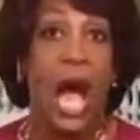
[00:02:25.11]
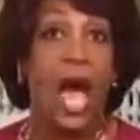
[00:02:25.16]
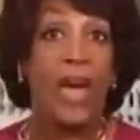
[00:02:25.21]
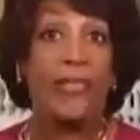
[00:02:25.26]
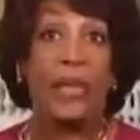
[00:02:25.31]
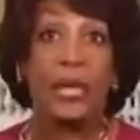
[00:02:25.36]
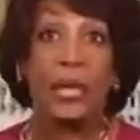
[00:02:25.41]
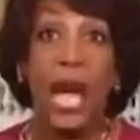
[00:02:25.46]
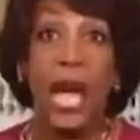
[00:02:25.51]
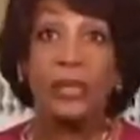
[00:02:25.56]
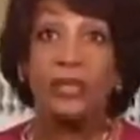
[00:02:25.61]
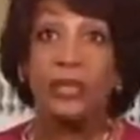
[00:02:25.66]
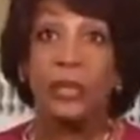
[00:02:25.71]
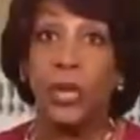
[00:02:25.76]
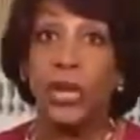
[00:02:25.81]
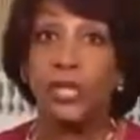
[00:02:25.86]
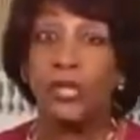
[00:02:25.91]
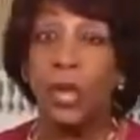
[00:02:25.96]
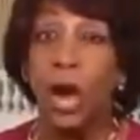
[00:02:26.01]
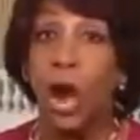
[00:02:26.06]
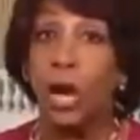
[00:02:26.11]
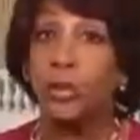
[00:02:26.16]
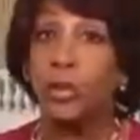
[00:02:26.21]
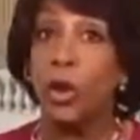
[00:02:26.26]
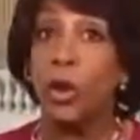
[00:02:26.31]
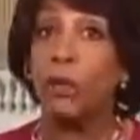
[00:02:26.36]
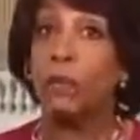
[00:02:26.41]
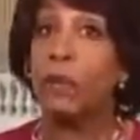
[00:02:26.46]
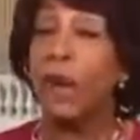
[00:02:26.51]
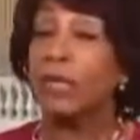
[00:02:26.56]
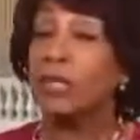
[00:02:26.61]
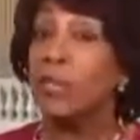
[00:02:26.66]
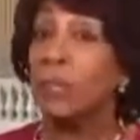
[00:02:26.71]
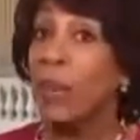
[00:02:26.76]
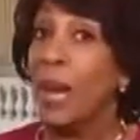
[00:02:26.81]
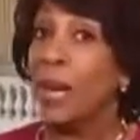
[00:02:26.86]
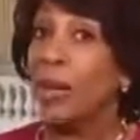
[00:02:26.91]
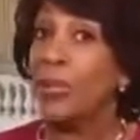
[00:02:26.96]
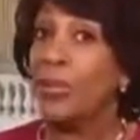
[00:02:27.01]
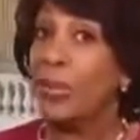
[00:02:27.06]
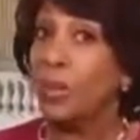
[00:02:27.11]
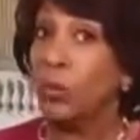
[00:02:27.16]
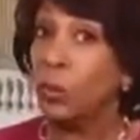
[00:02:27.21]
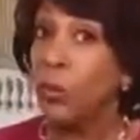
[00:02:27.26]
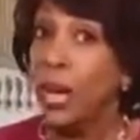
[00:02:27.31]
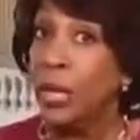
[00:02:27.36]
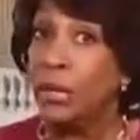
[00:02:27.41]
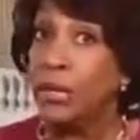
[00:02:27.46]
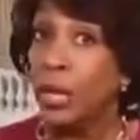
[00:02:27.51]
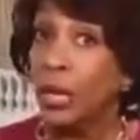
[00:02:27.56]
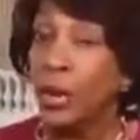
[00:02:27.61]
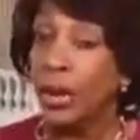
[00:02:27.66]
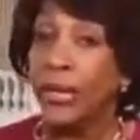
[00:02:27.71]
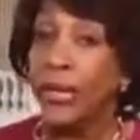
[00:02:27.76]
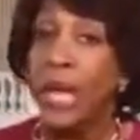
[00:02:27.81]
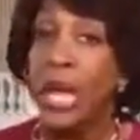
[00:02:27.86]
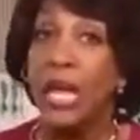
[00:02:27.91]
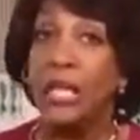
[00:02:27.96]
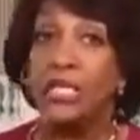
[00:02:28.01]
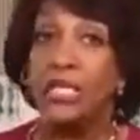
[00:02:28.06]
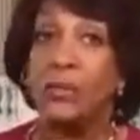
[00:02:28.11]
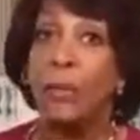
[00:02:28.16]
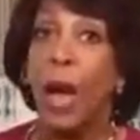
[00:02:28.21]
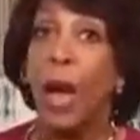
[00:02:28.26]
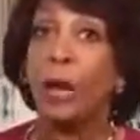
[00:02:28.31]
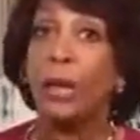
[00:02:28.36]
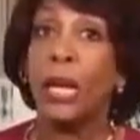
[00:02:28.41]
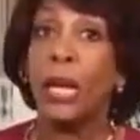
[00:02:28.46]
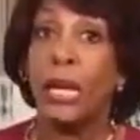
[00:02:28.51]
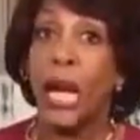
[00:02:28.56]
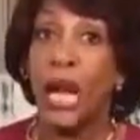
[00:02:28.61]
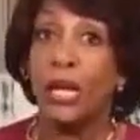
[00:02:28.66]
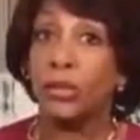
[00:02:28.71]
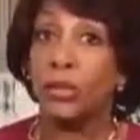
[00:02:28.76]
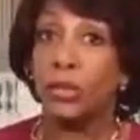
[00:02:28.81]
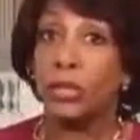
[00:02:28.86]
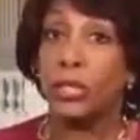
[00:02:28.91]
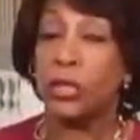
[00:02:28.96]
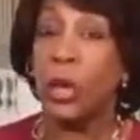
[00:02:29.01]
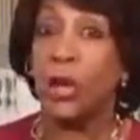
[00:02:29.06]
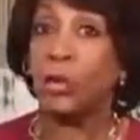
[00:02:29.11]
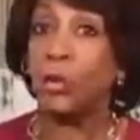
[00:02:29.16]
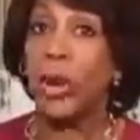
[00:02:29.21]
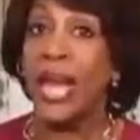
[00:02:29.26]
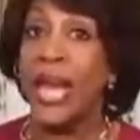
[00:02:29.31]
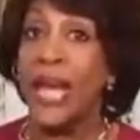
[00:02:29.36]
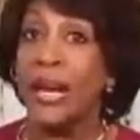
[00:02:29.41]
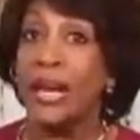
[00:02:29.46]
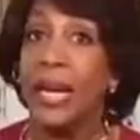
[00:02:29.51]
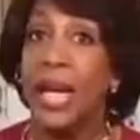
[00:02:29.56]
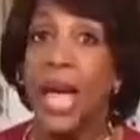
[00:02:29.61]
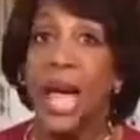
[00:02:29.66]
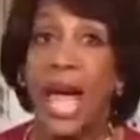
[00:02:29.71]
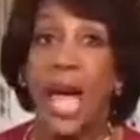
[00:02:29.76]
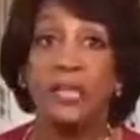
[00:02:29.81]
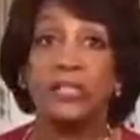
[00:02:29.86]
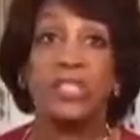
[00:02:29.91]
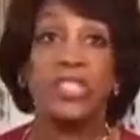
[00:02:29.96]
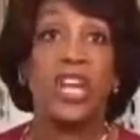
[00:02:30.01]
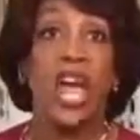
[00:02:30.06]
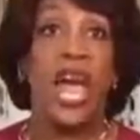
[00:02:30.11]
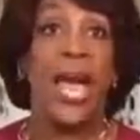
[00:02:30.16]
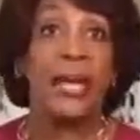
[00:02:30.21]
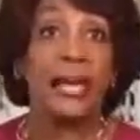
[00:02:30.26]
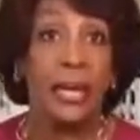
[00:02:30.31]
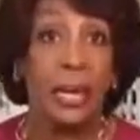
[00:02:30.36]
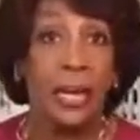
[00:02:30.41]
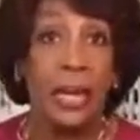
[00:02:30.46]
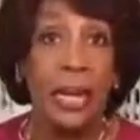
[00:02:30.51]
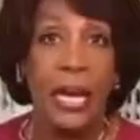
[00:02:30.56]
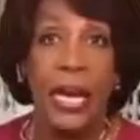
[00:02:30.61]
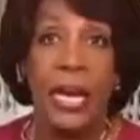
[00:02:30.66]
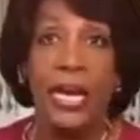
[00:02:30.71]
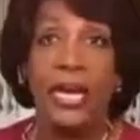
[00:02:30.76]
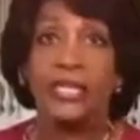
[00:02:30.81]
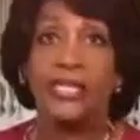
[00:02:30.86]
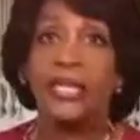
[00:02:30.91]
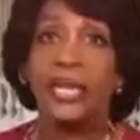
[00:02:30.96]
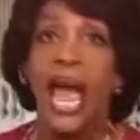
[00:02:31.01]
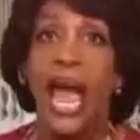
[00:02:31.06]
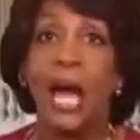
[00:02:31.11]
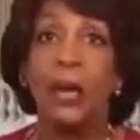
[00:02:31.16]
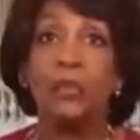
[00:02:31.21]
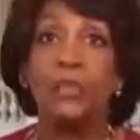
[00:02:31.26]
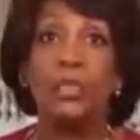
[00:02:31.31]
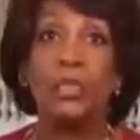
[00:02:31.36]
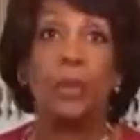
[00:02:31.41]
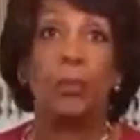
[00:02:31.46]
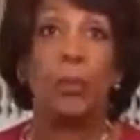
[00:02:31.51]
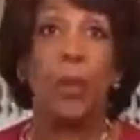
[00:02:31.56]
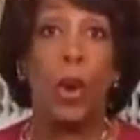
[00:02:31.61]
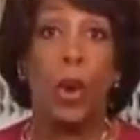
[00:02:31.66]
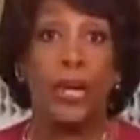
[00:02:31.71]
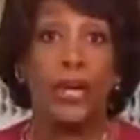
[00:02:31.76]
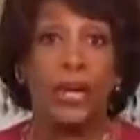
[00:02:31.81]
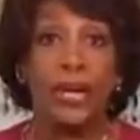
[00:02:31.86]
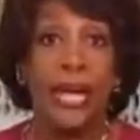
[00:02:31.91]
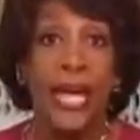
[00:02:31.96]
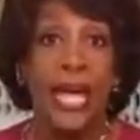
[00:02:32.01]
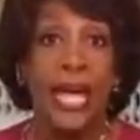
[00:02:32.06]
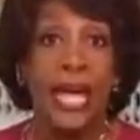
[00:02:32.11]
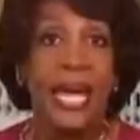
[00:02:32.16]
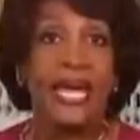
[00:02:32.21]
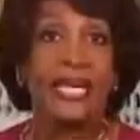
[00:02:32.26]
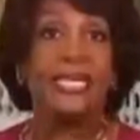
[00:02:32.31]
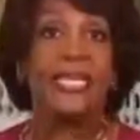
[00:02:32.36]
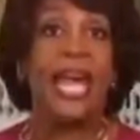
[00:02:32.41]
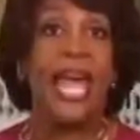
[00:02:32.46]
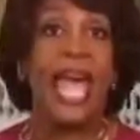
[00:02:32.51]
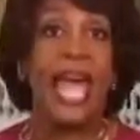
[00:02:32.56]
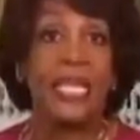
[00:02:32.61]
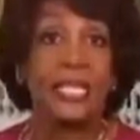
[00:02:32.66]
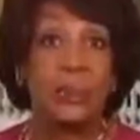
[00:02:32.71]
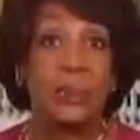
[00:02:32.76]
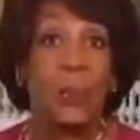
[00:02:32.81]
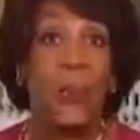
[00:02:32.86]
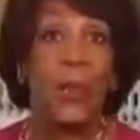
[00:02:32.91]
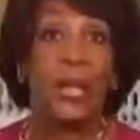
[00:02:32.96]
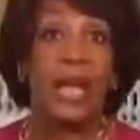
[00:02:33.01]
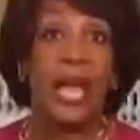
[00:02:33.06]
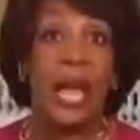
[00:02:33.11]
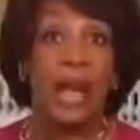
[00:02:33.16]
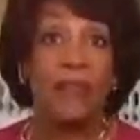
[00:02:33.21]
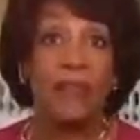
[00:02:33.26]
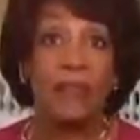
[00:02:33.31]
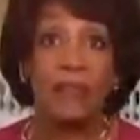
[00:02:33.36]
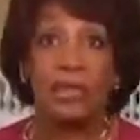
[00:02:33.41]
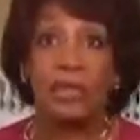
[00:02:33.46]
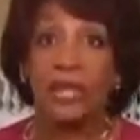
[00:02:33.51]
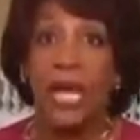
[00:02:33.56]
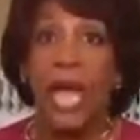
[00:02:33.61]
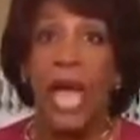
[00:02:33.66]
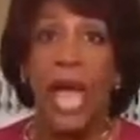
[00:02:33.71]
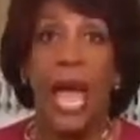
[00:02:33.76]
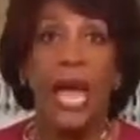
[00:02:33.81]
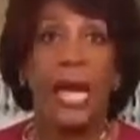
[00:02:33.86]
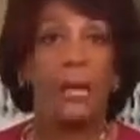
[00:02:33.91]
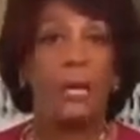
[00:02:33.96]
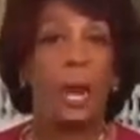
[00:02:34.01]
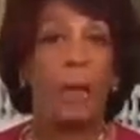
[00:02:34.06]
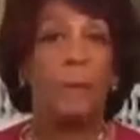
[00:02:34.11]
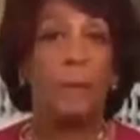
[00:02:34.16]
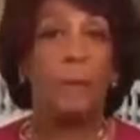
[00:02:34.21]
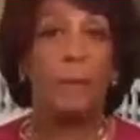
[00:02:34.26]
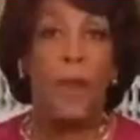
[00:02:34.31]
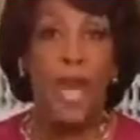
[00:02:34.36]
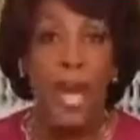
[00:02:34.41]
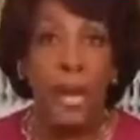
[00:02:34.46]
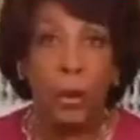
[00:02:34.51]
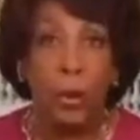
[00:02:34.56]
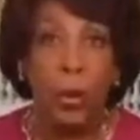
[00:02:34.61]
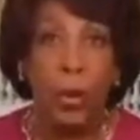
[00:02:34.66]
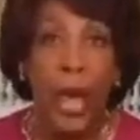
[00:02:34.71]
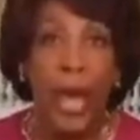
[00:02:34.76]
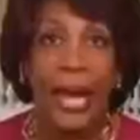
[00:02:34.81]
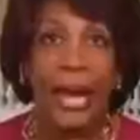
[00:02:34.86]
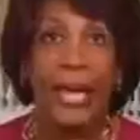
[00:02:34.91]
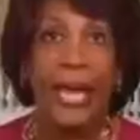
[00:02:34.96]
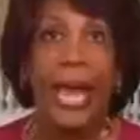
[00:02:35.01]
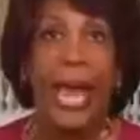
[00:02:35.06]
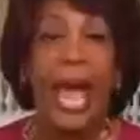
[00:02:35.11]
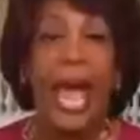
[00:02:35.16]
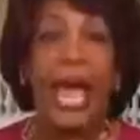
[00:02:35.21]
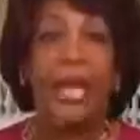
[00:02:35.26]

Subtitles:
Other countries are doing much better than we're doing. Smaller countries, Korea and China, is now supporting its export efforts in a big way.